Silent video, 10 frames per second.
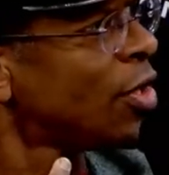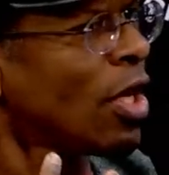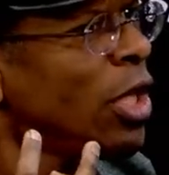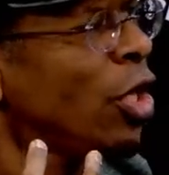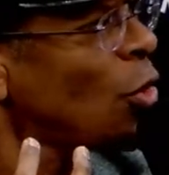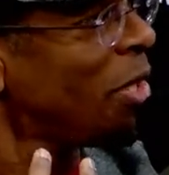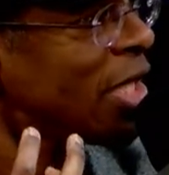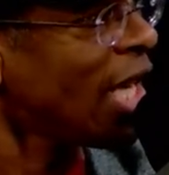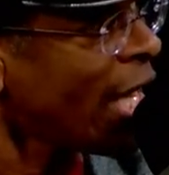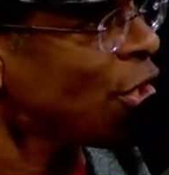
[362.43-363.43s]
is a little bit
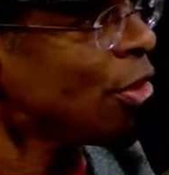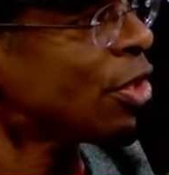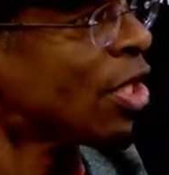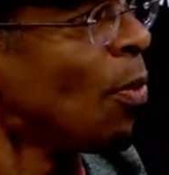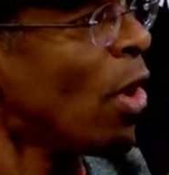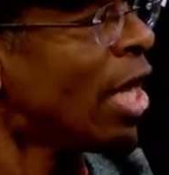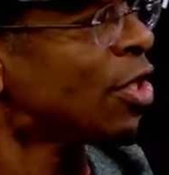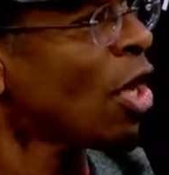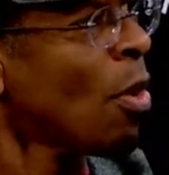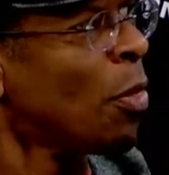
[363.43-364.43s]
lighter in some
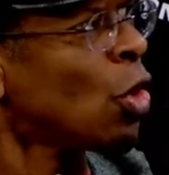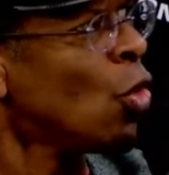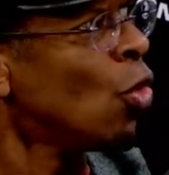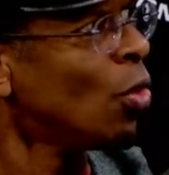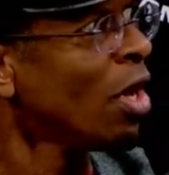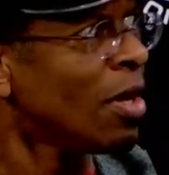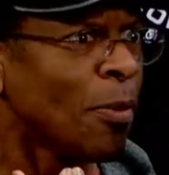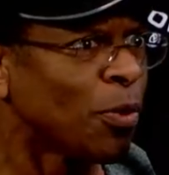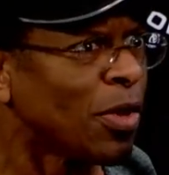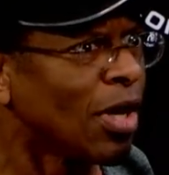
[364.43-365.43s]
ways, but who
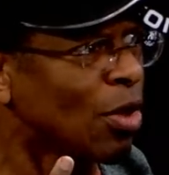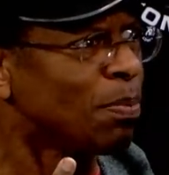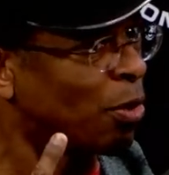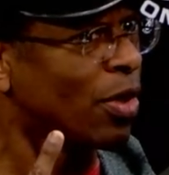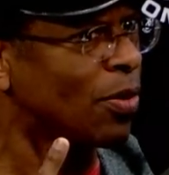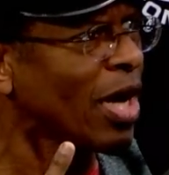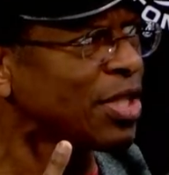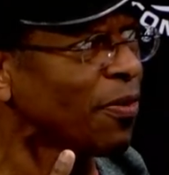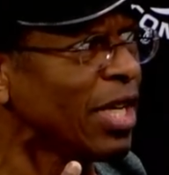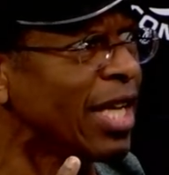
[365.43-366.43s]
uh,
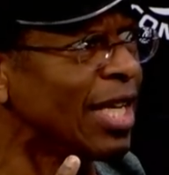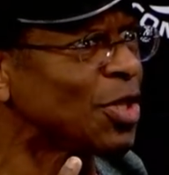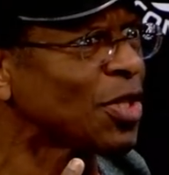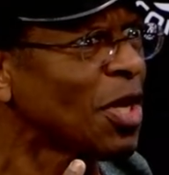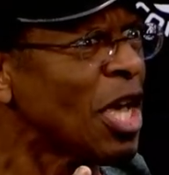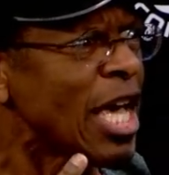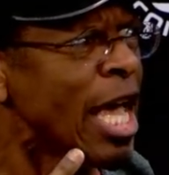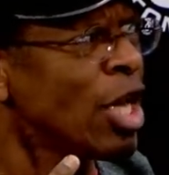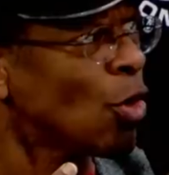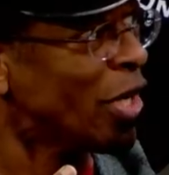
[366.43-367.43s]
progressively gets
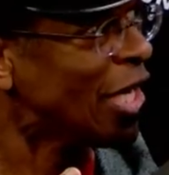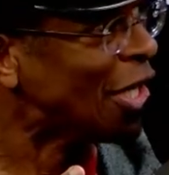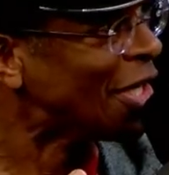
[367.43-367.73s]
angrier,